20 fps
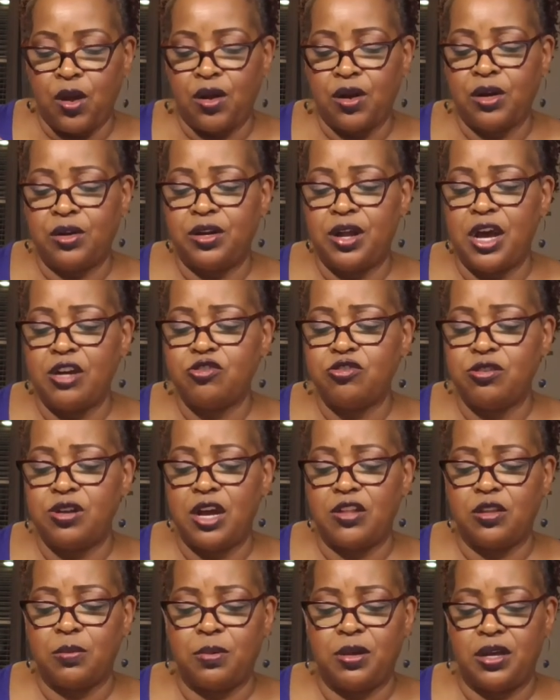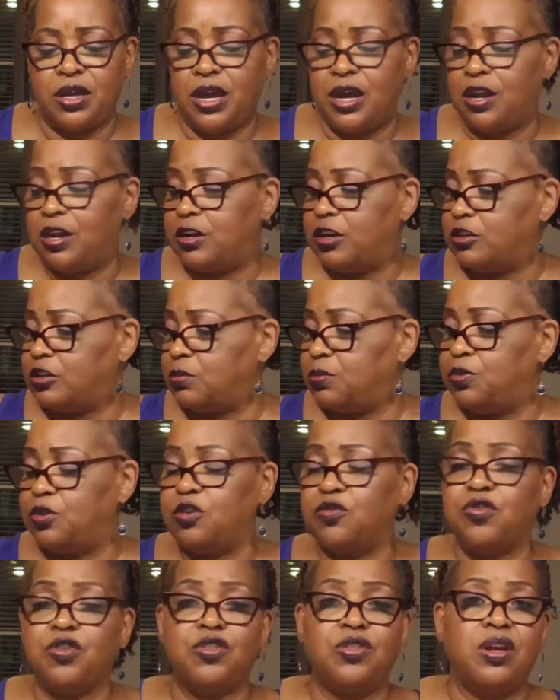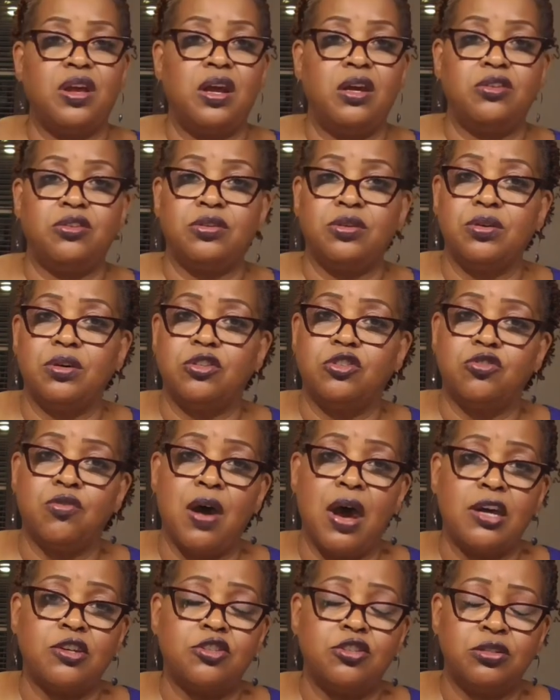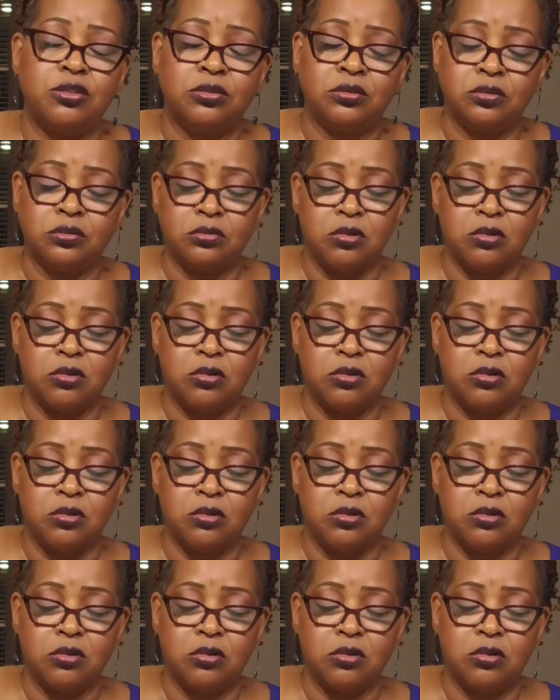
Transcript: Connection at the beginning is a beautiful thing too. Attraction.